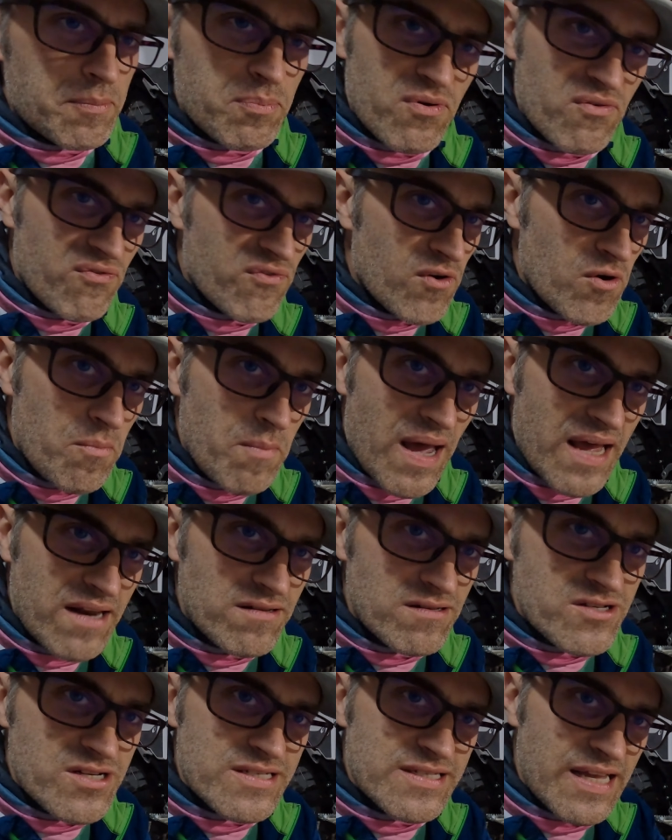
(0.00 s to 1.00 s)
prefer
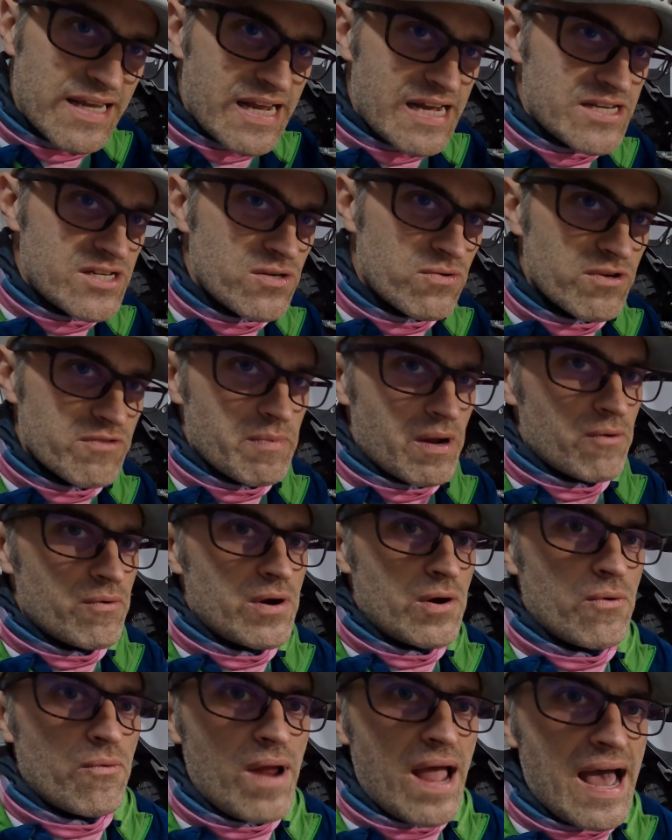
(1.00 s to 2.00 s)
metal, just like I do with my
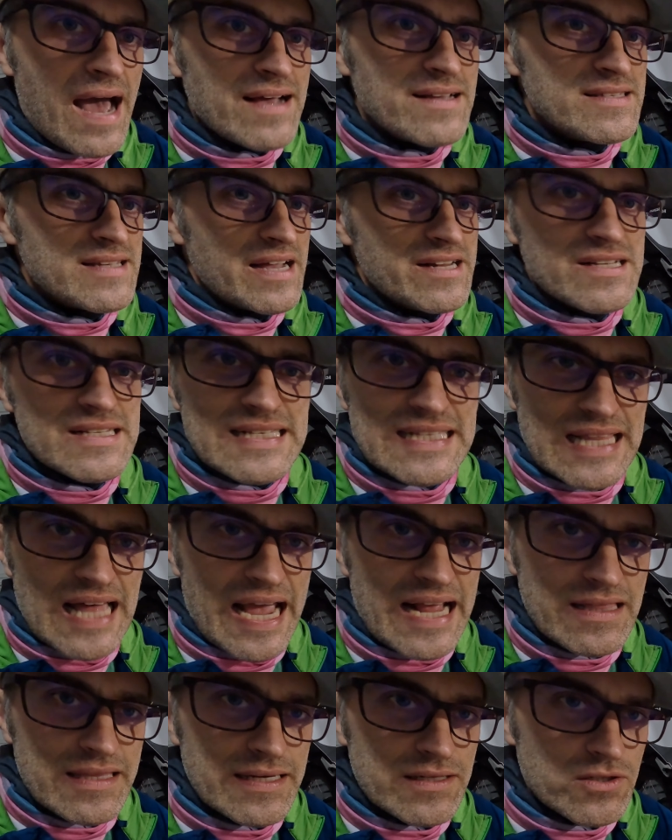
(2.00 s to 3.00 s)
rear racks. I just
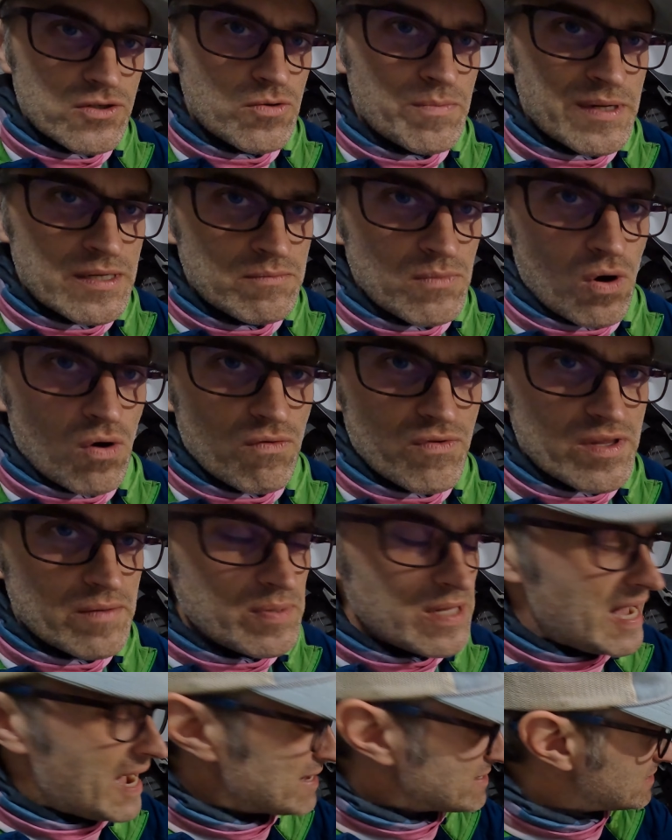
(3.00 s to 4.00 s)
like the aluminum over the
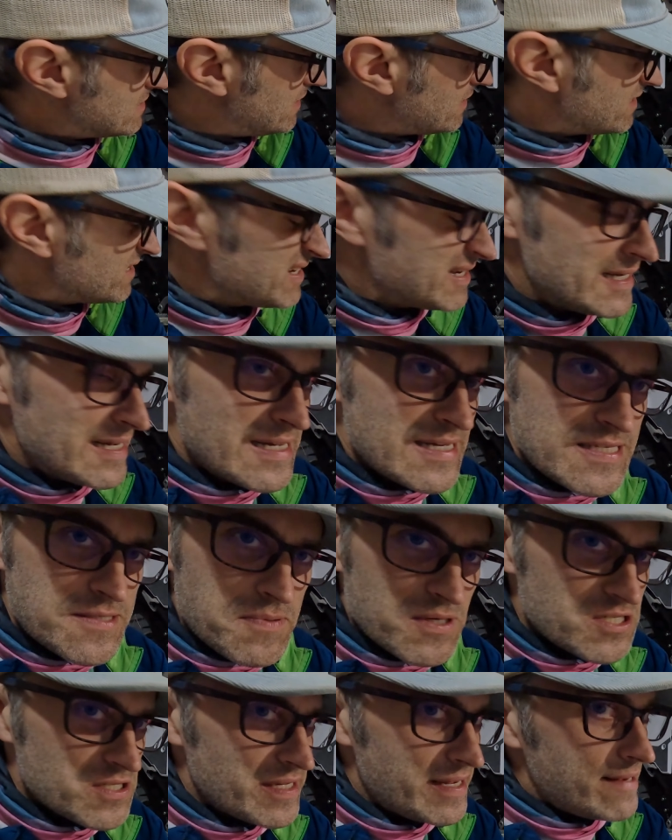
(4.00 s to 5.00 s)
plastic,
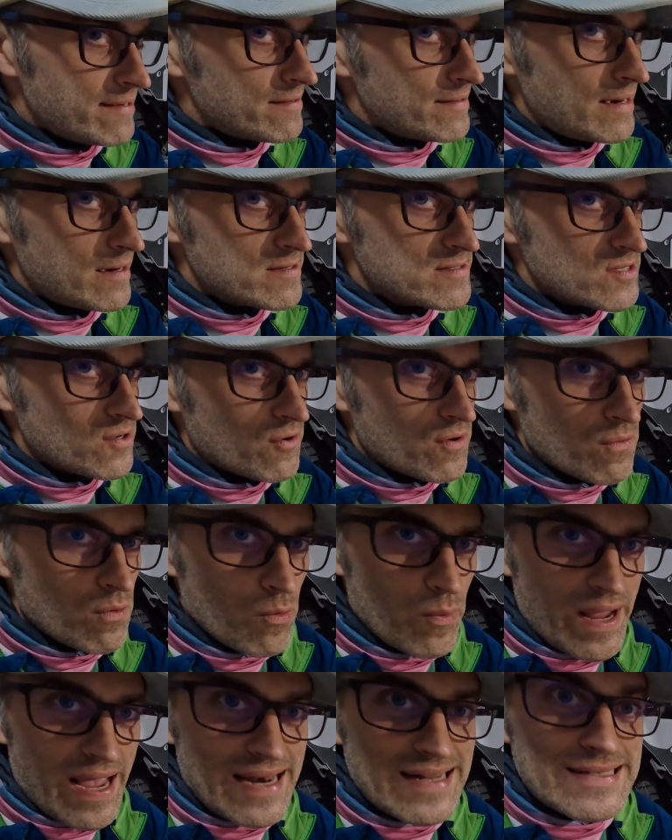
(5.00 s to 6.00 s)
especially here in Arizona where
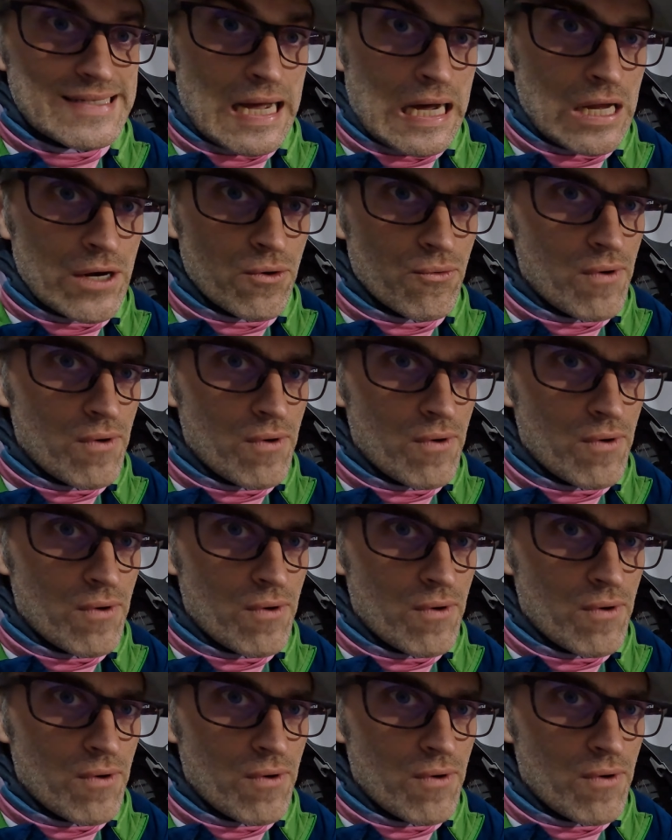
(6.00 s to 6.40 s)
we got a ton of